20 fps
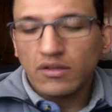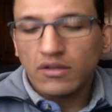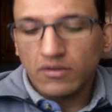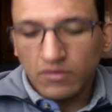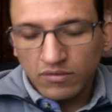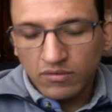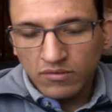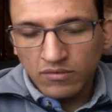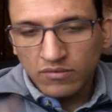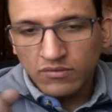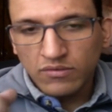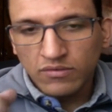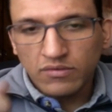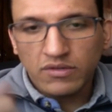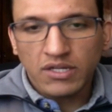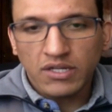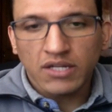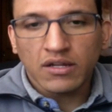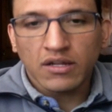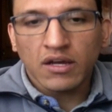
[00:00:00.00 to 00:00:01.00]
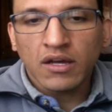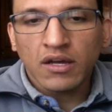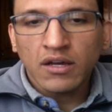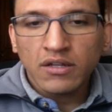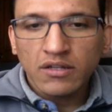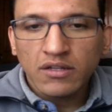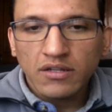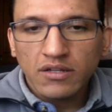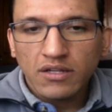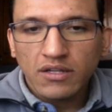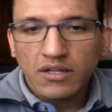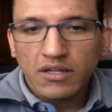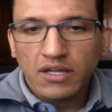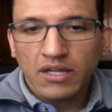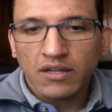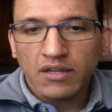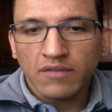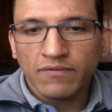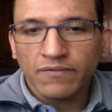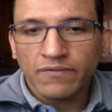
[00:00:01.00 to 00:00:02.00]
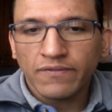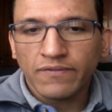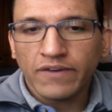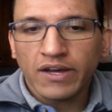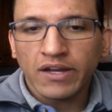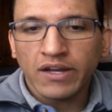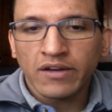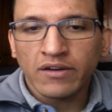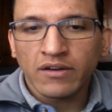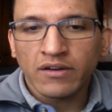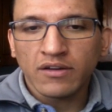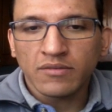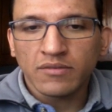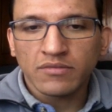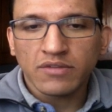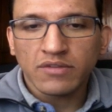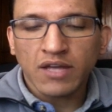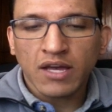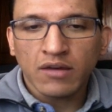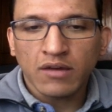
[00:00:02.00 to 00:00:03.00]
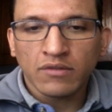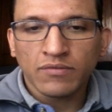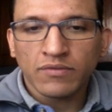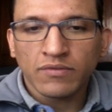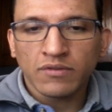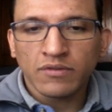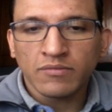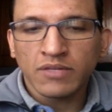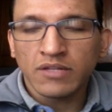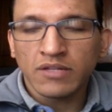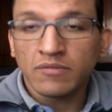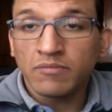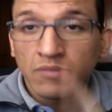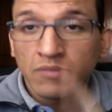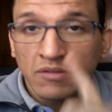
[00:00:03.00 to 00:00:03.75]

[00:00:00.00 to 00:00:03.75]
You turn it on and fire comes out from it.